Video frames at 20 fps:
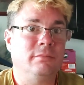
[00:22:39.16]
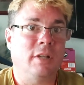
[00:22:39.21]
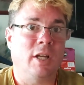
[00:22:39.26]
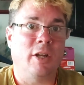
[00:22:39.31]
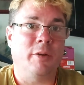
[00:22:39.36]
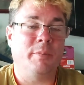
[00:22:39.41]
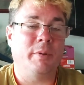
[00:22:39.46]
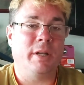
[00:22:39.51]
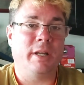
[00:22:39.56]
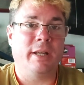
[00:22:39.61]

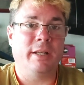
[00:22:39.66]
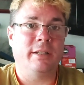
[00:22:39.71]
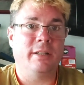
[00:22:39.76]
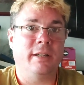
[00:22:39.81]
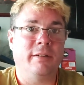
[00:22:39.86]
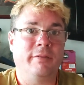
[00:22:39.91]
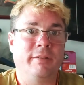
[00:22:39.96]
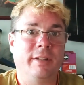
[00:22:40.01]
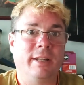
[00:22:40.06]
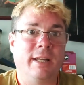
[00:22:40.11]
opening it
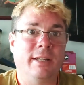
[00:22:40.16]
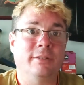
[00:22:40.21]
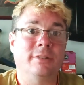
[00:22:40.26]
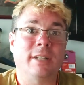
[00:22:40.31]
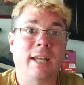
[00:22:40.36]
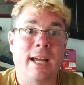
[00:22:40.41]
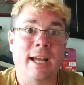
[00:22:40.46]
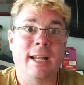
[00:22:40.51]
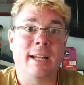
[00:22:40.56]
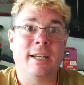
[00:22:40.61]
and everything else.
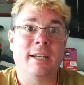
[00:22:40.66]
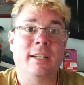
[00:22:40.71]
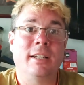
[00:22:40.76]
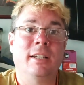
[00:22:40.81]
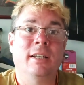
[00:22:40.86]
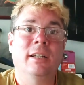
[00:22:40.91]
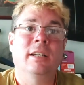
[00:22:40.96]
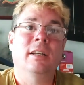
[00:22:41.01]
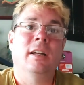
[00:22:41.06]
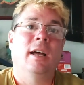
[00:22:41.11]
And
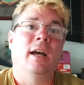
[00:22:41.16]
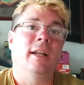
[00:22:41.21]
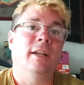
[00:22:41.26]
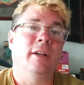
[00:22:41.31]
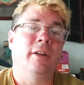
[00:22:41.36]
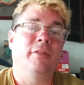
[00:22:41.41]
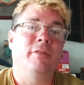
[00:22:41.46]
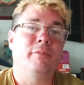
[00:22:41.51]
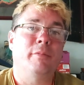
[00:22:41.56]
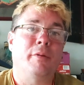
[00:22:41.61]
I don't
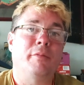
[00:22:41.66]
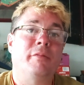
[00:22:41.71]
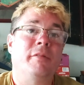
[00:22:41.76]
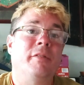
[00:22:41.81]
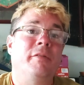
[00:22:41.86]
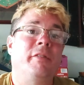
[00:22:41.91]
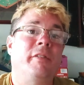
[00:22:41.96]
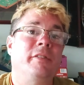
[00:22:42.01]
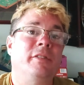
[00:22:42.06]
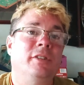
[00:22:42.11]
know if you remember at
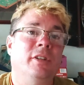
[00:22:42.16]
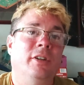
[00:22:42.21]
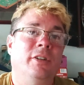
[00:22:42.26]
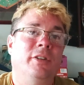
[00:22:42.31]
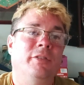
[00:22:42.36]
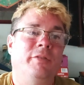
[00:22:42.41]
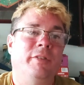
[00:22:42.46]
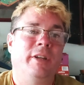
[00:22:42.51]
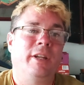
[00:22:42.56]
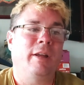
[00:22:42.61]
the very start of
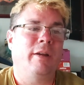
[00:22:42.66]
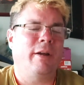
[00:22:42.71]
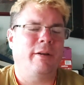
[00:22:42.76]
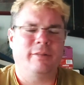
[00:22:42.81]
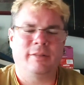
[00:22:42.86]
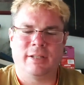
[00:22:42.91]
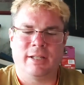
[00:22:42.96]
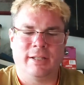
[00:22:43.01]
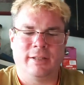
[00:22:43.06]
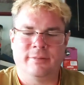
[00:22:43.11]
the video, I
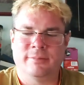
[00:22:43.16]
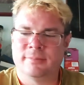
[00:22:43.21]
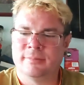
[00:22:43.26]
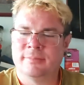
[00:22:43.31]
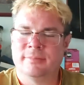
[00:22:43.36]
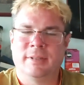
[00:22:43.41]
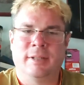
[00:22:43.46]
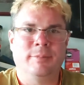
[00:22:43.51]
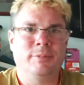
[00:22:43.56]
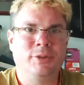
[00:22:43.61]
was like,
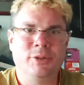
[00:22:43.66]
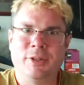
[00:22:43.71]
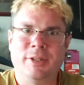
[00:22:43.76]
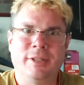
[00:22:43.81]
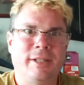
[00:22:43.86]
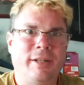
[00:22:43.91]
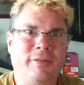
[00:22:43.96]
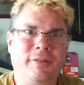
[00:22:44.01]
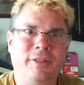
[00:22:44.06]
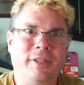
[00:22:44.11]
I'm sure there's
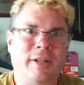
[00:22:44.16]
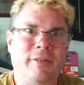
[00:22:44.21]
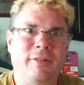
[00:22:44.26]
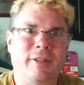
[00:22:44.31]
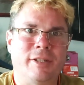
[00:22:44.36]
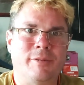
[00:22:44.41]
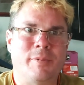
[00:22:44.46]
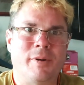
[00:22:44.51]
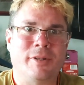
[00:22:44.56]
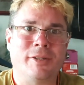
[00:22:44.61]
aftershave in
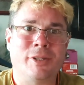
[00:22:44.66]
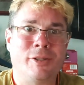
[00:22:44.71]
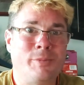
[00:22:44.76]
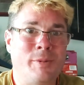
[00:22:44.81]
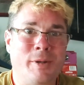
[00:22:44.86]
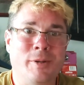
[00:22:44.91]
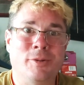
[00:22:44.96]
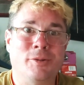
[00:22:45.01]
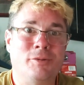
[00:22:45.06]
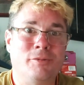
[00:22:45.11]
this box. It
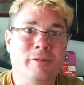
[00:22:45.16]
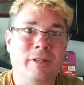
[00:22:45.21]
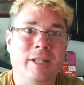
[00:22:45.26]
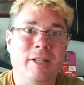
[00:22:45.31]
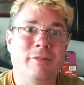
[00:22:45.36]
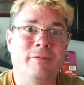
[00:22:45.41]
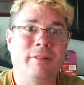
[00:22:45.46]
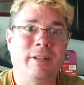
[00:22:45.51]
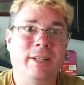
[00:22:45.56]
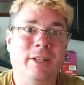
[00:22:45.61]
smells really,
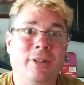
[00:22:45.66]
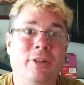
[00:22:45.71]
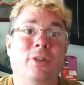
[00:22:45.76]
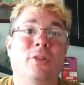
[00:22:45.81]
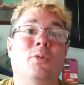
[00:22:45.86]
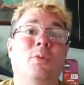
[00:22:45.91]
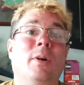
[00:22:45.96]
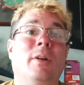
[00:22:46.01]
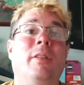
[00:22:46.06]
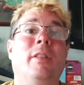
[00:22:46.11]
really good.
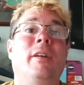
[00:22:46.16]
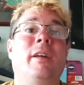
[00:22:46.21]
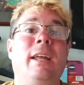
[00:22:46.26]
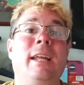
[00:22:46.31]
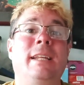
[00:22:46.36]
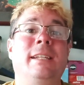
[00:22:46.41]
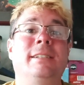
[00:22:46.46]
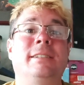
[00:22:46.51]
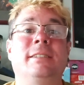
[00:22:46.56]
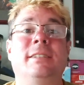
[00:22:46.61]
Well, that
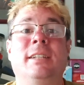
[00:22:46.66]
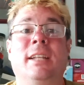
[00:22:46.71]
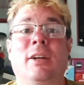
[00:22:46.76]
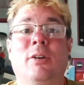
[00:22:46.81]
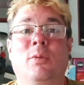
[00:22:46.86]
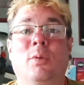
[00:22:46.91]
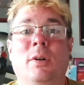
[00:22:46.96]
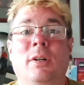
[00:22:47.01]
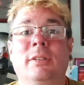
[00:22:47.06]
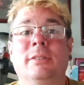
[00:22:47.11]

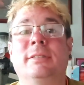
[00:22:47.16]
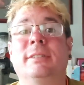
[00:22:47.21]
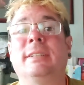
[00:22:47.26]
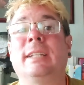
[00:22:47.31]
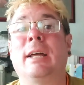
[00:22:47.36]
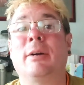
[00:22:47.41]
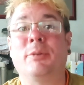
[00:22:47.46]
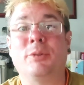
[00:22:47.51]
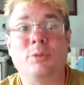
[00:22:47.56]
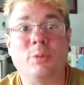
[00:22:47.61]

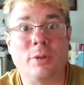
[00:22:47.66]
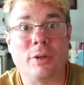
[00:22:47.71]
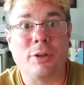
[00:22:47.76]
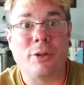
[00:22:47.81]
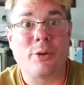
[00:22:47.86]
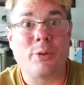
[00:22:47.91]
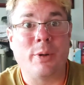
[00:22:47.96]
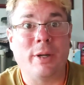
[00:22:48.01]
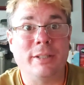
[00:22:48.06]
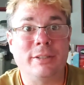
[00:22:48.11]
was one of the
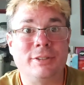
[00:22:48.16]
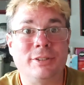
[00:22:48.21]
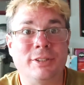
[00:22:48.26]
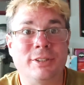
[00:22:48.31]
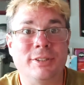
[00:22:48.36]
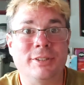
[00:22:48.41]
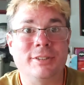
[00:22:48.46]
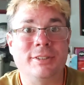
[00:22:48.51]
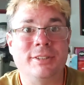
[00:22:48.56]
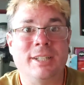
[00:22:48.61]

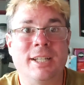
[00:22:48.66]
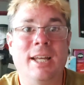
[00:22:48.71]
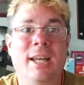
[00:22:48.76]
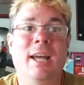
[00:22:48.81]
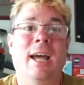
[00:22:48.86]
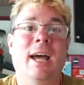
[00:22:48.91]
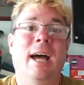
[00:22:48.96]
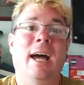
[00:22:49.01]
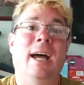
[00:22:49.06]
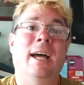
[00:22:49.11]
questions.
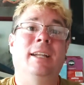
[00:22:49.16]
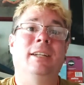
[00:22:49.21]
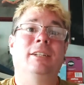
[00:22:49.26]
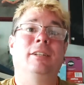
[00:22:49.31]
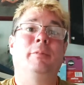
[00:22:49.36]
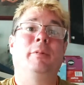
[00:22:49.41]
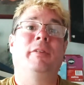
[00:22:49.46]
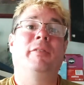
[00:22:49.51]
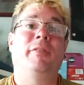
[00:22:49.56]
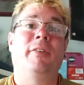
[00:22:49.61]
And
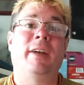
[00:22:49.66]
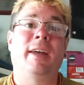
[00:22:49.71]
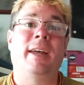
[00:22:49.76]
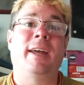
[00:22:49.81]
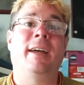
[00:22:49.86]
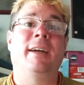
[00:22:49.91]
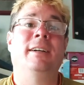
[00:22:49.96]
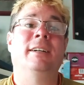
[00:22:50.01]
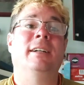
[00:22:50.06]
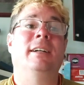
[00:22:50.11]
to be
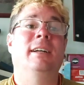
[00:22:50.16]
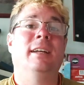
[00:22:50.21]
fair,